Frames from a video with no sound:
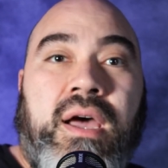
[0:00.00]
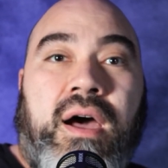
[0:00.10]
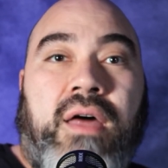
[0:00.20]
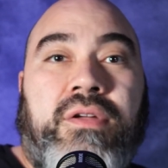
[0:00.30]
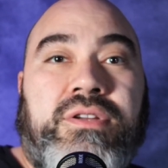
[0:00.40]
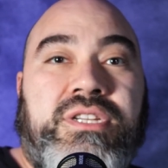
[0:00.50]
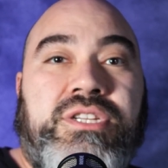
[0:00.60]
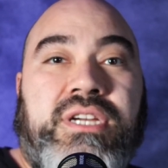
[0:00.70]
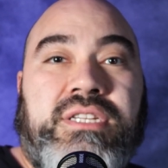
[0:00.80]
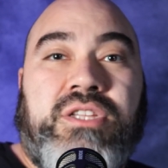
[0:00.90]
Others
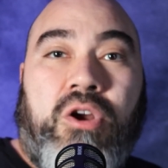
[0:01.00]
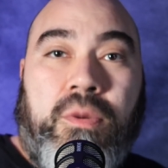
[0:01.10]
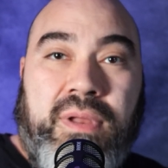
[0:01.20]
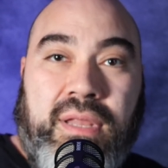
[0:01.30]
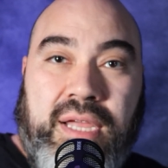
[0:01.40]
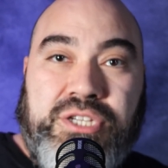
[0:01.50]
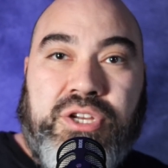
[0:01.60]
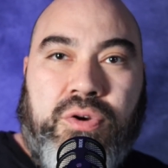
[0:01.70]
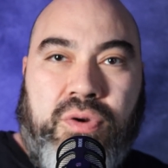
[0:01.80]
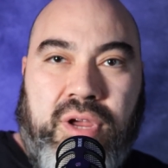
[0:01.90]
suggest urban legend
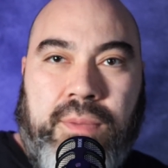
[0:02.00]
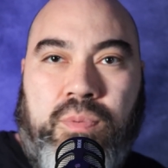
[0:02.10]
creep.